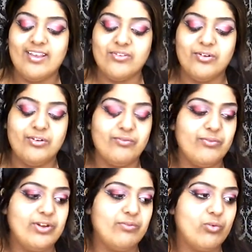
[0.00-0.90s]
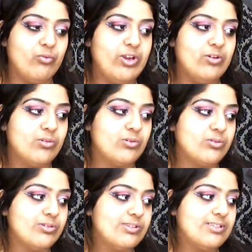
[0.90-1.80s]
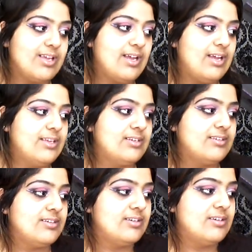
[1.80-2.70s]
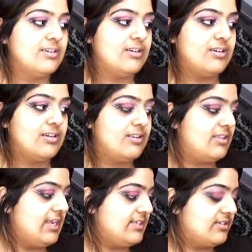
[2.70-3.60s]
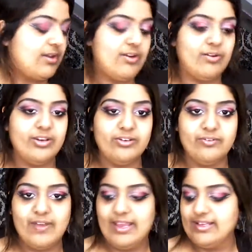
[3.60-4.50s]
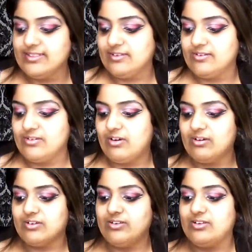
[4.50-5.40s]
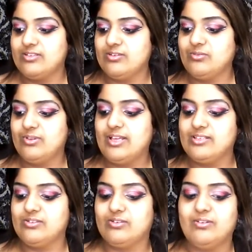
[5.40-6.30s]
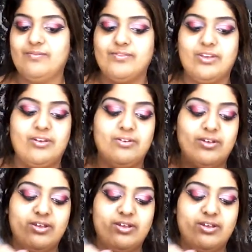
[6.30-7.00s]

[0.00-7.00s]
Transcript: Gets rid of all wrinkles and things going on in your face and darkness and all that stuff so